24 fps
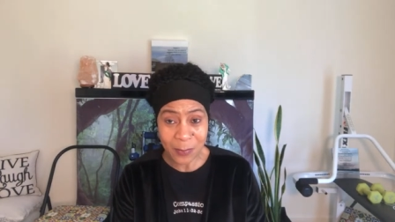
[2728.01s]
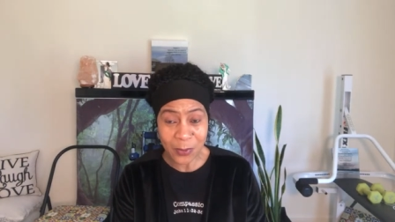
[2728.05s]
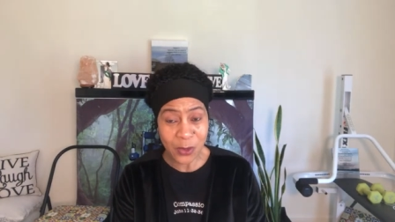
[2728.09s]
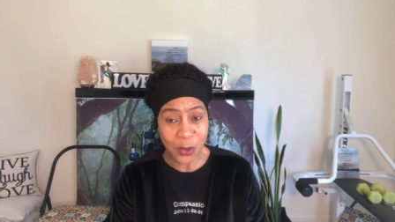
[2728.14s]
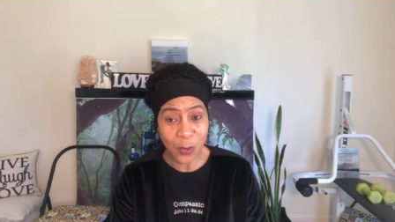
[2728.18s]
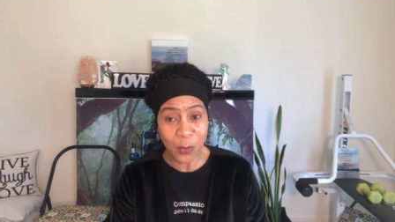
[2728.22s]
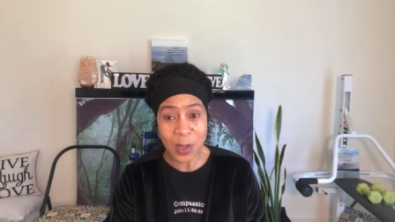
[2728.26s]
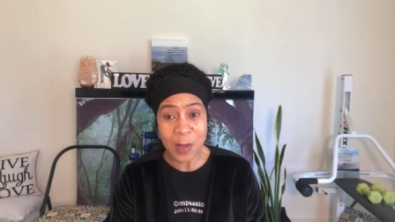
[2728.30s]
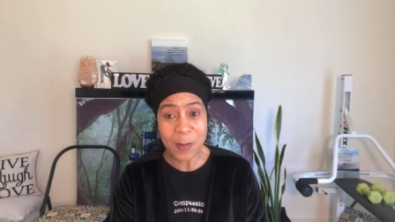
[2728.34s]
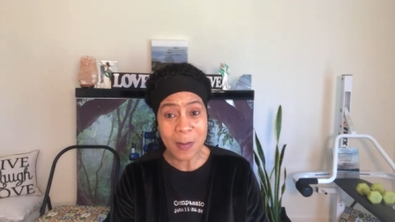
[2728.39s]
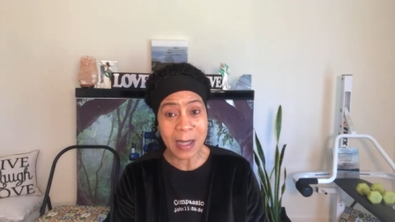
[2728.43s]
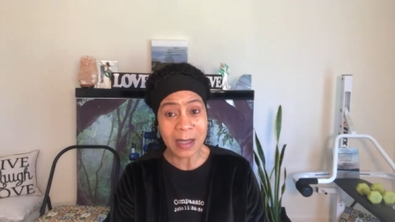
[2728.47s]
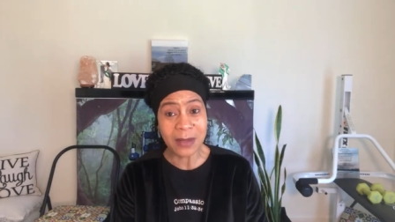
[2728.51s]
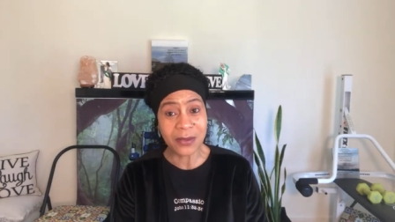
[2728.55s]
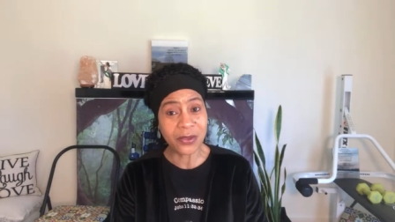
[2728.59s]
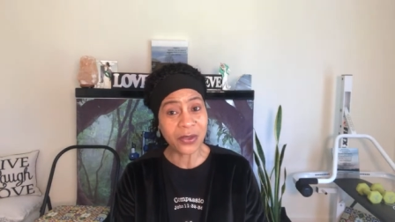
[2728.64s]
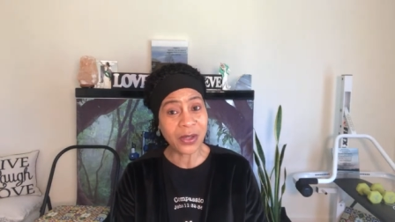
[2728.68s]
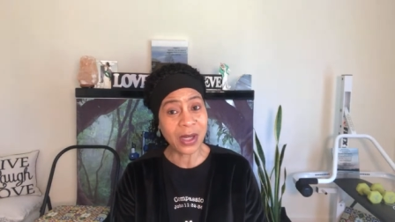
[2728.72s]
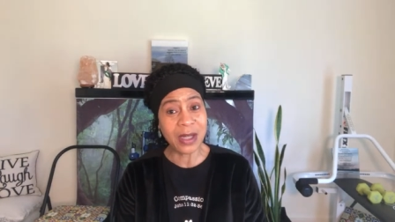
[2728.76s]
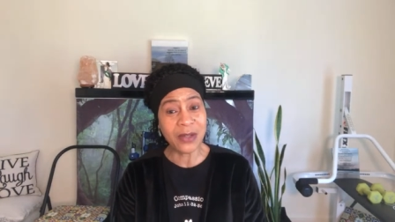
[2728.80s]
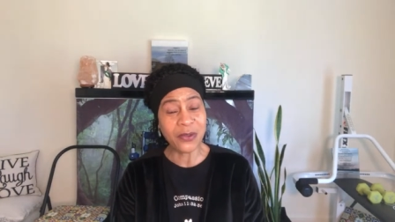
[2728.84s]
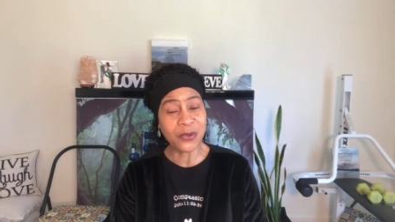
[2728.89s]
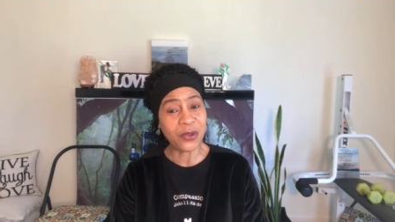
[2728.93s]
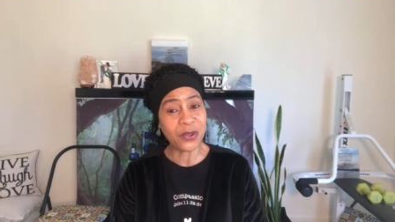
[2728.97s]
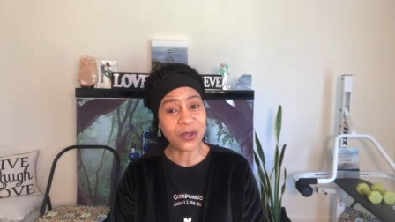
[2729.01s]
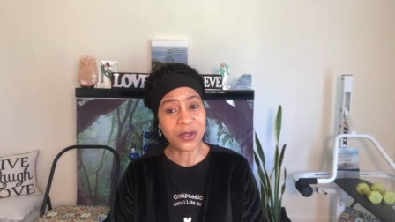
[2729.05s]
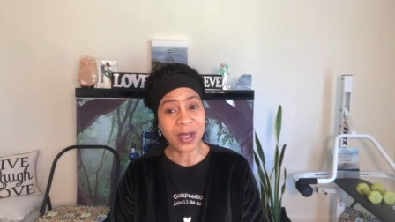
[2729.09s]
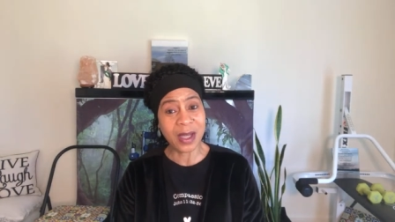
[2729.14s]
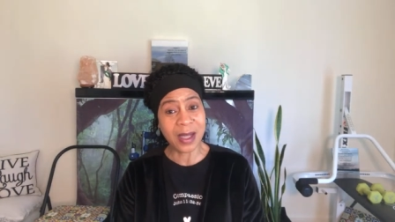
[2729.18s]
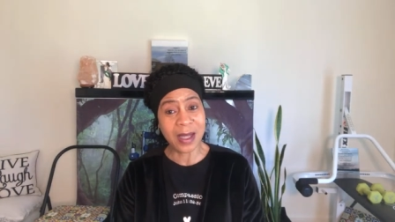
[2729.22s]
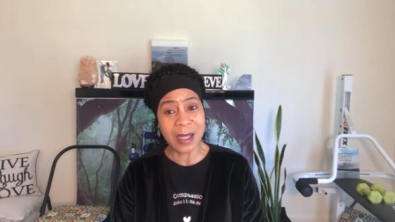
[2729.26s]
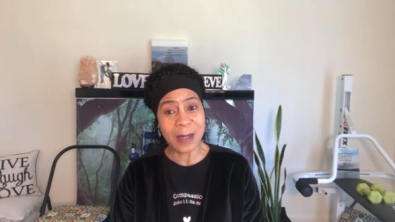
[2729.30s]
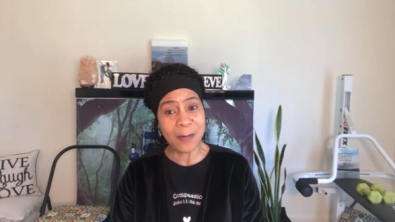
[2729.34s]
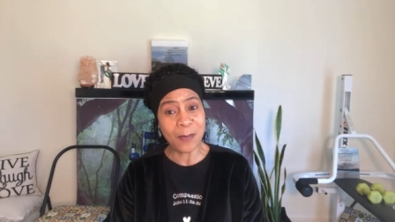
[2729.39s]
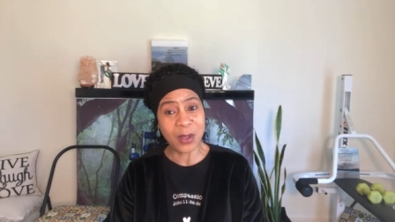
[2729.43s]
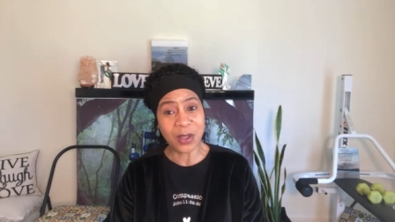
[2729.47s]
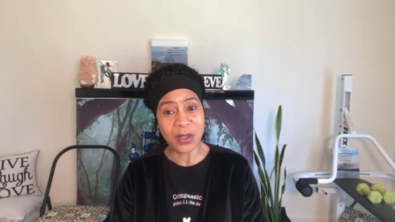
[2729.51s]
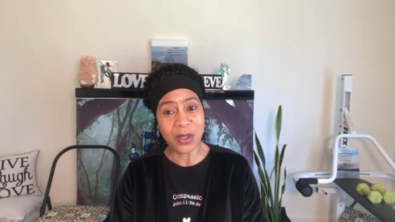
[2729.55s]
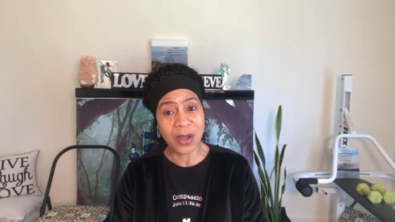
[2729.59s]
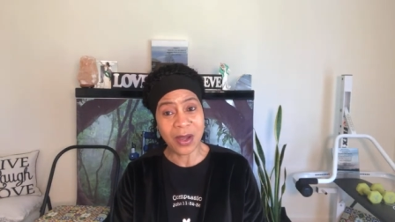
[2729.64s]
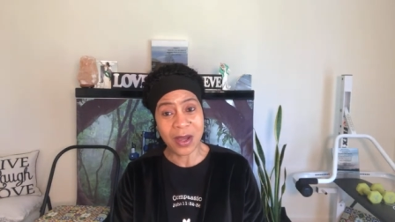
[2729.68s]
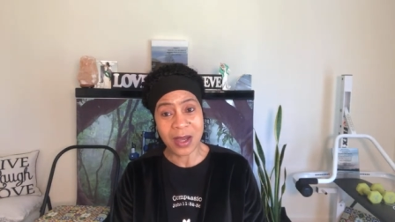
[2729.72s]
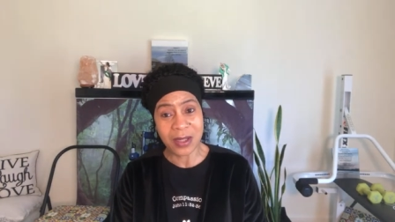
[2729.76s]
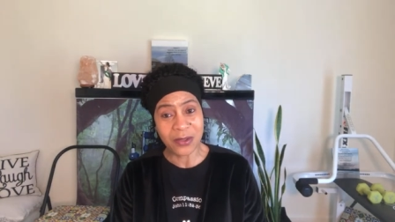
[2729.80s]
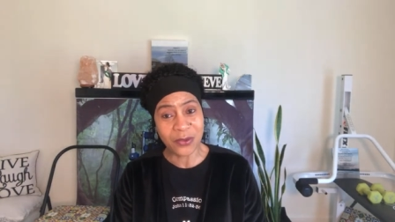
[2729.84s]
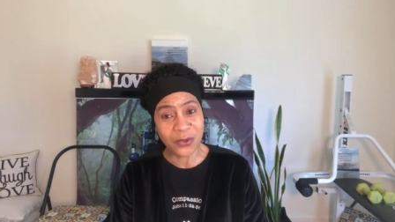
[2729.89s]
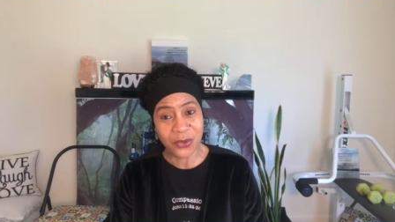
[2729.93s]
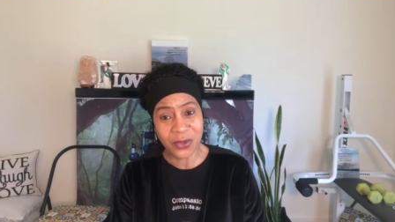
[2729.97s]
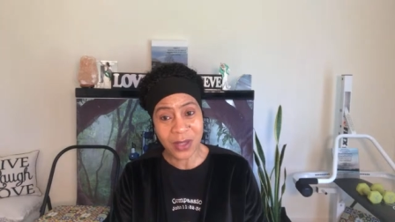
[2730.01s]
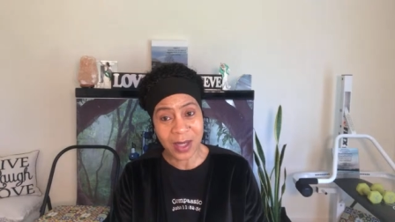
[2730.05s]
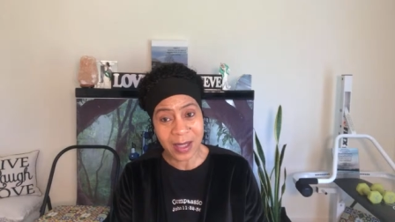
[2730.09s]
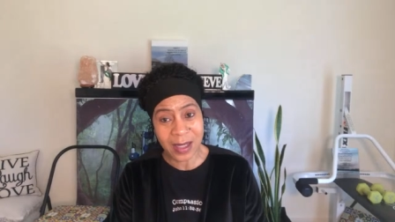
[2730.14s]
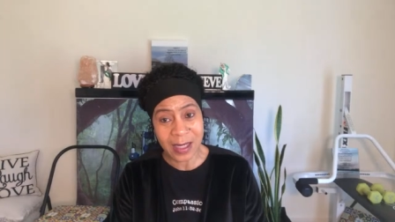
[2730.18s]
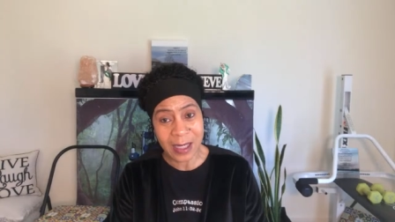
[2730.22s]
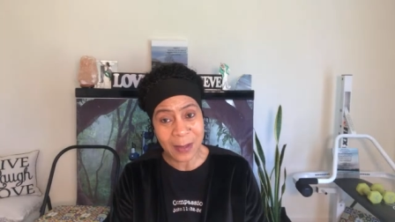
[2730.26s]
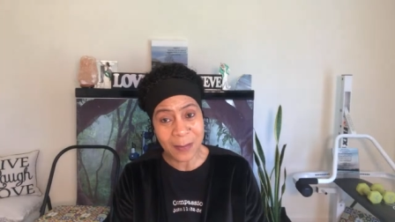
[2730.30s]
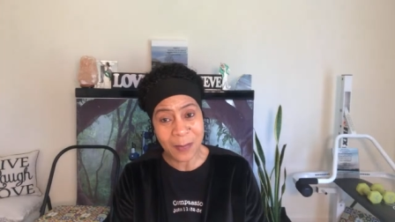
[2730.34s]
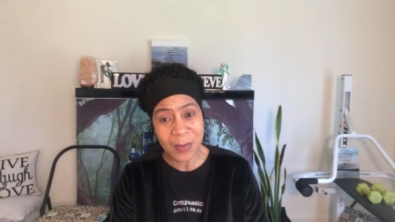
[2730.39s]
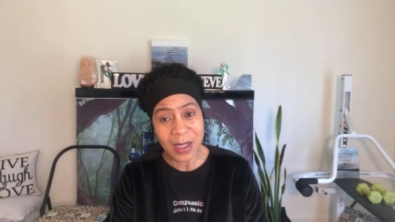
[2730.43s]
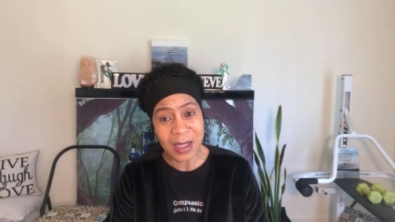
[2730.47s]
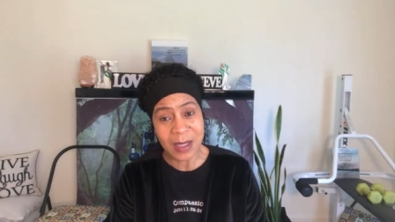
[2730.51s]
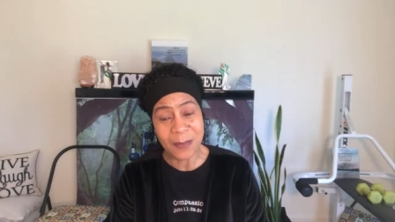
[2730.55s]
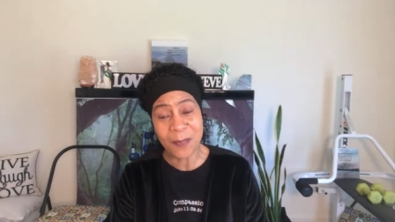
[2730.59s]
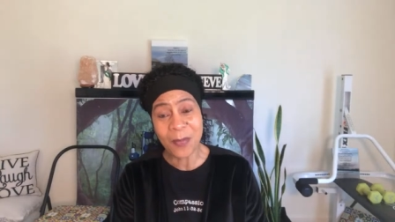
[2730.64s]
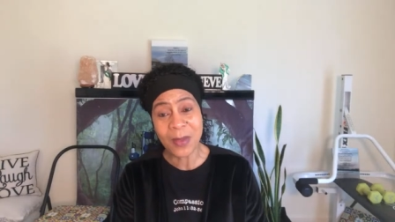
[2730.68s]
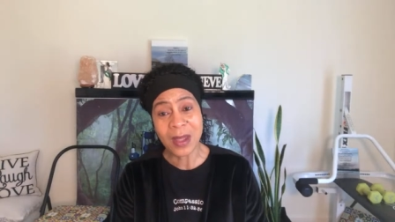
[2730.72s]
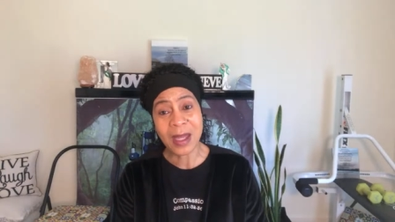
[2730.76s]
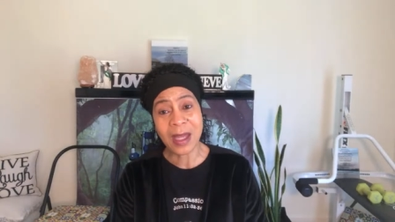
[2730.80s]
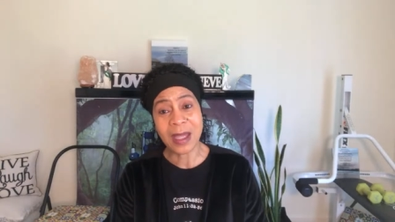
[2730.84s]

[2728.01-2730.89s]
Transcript: So we might change the time, but God's timing